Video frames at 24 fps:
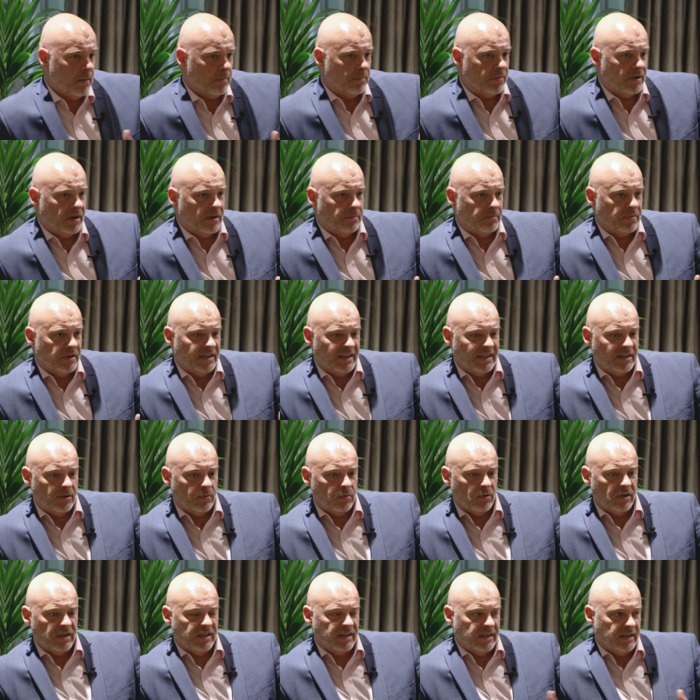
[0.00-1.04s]
but
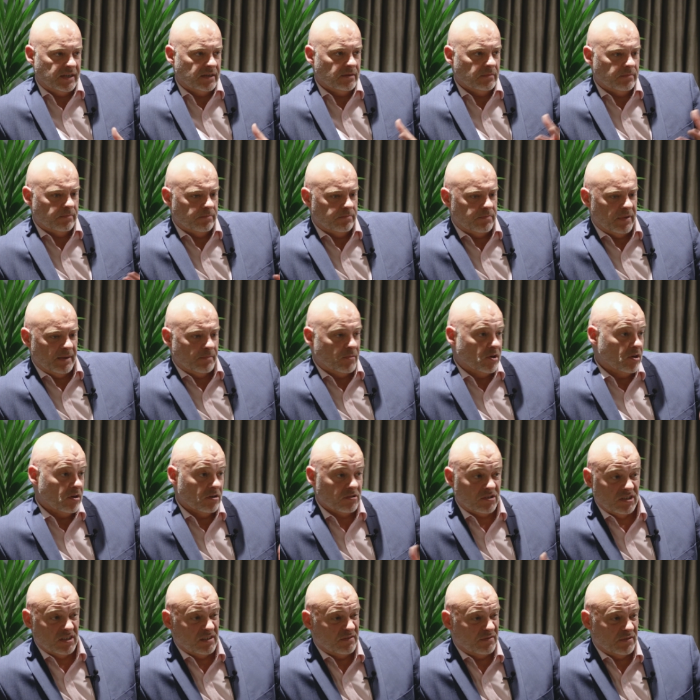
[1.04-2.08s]
equally
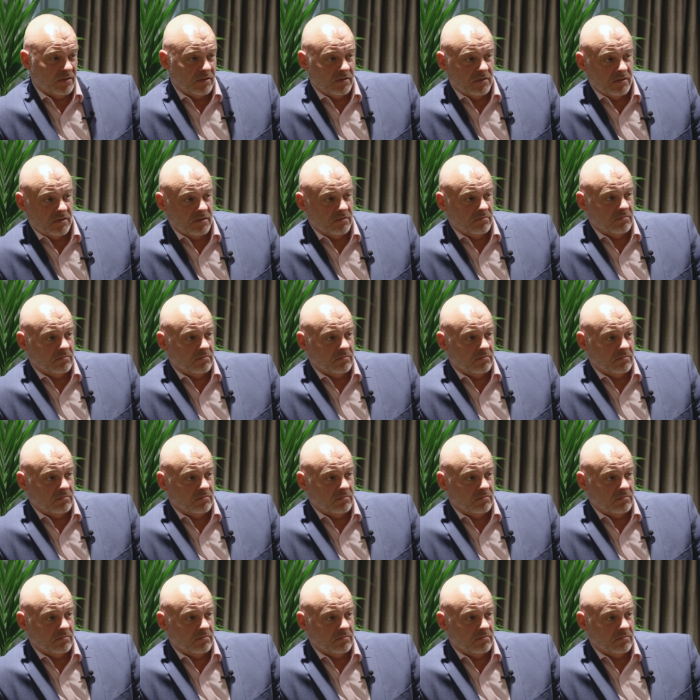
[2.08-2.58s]
immersive and